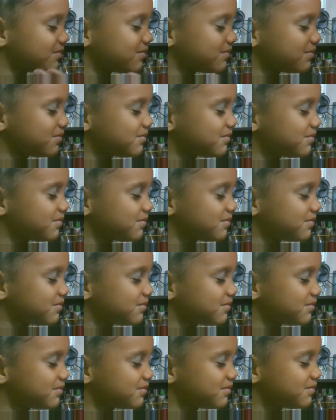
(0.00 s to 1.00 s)

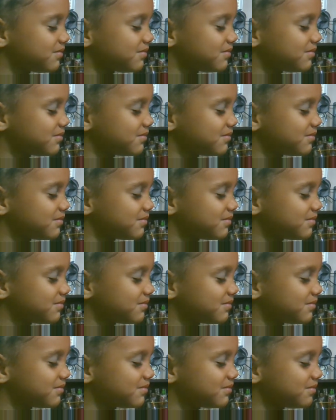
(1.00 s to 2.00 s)

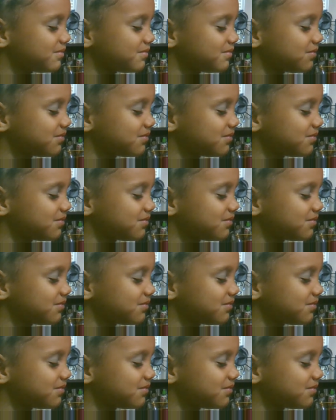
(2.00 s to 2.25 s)
(not speaking)